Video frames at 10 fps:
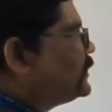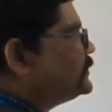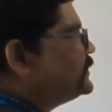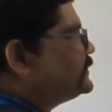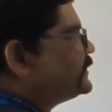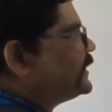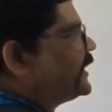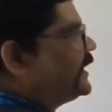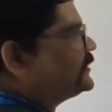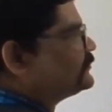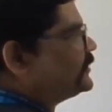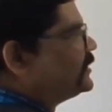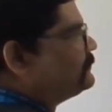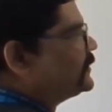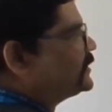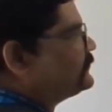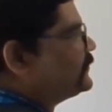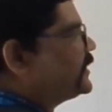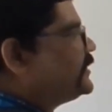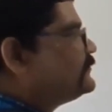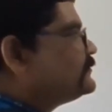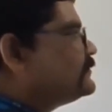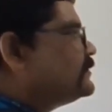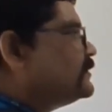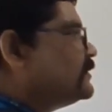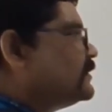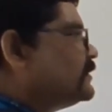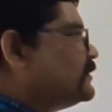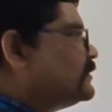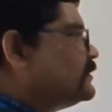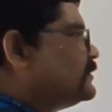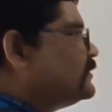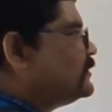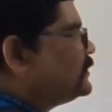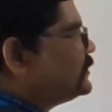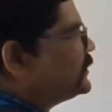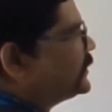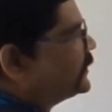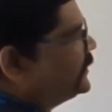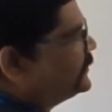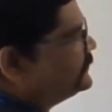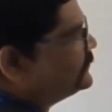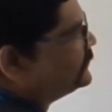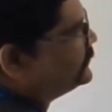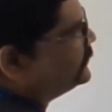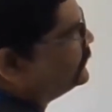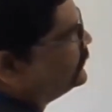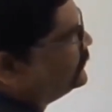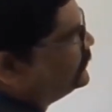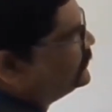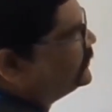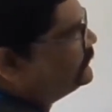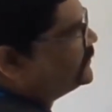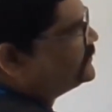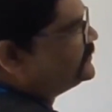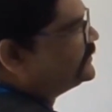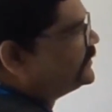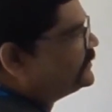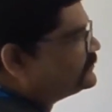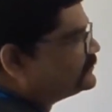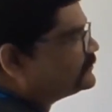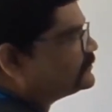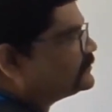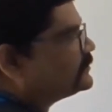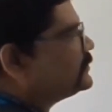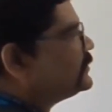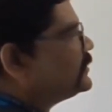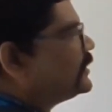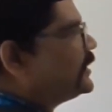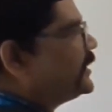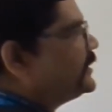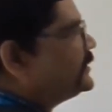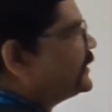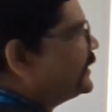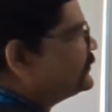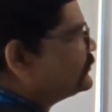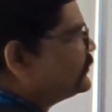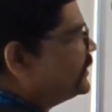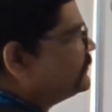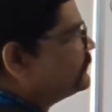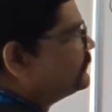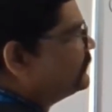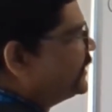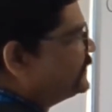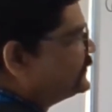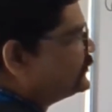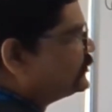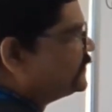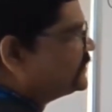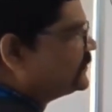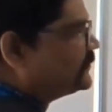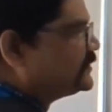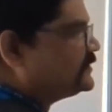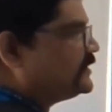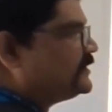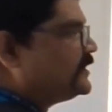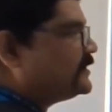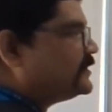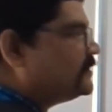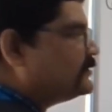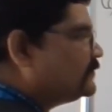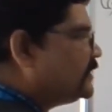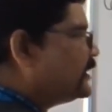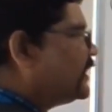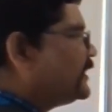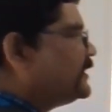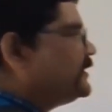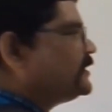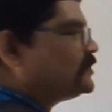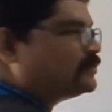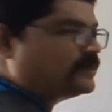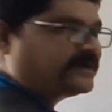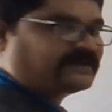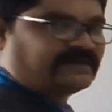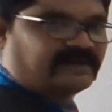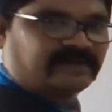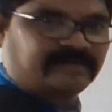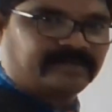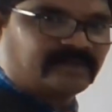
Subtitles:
this x square plus 5 is differentiated and x square minus 2 is differentiated, we are getting 2x here.